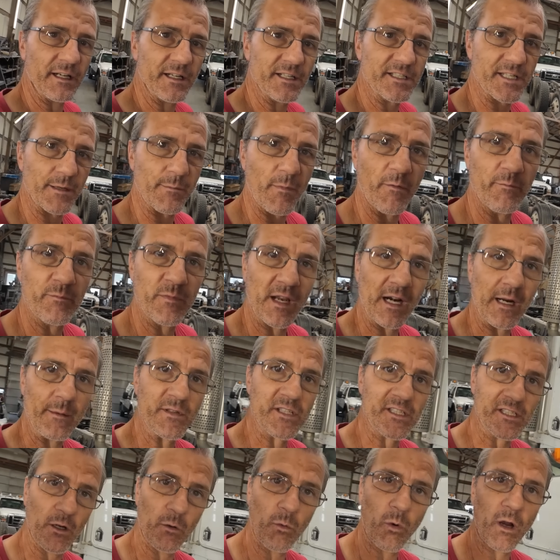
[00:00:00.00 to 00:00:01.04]
some of them that I'm
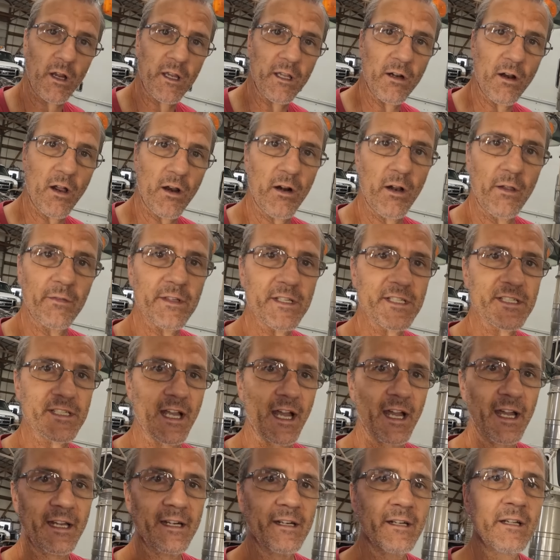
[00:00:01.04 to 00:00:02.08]
still working on the
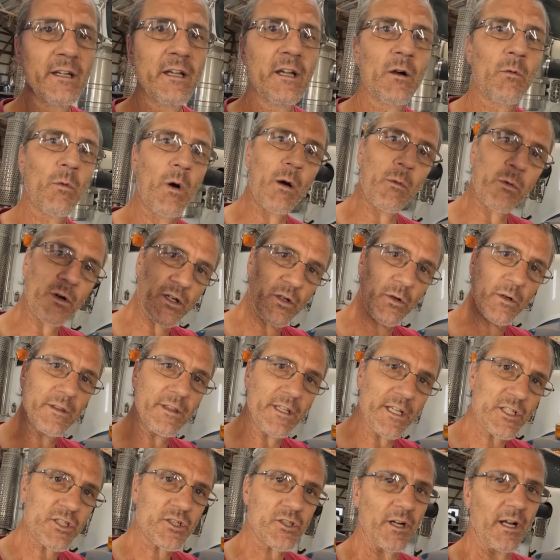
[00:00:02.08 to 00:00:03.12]
side while we're doing
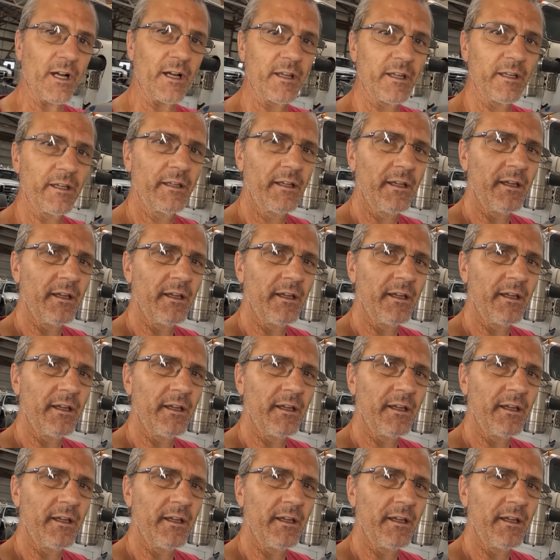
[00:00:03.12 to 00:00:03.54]
this truck.